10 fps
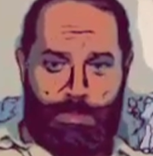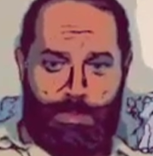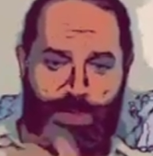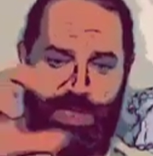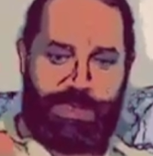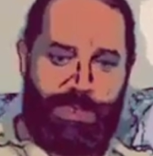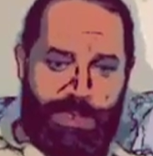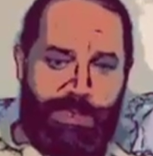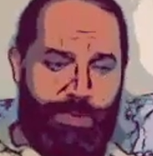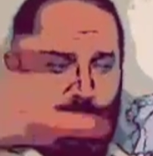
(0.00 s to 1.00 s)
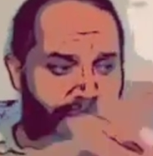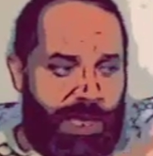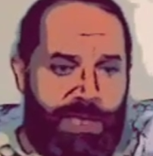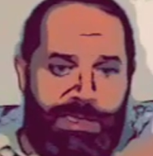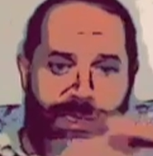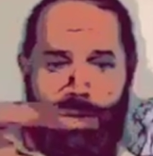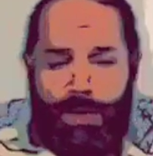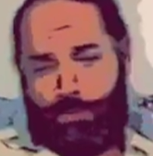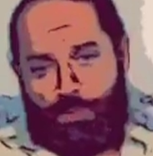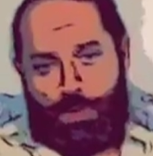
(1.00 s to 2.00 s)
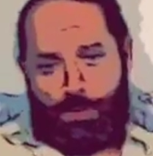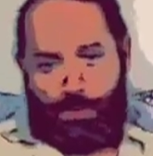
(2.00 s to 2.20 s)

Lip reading: this is what I see everywhere.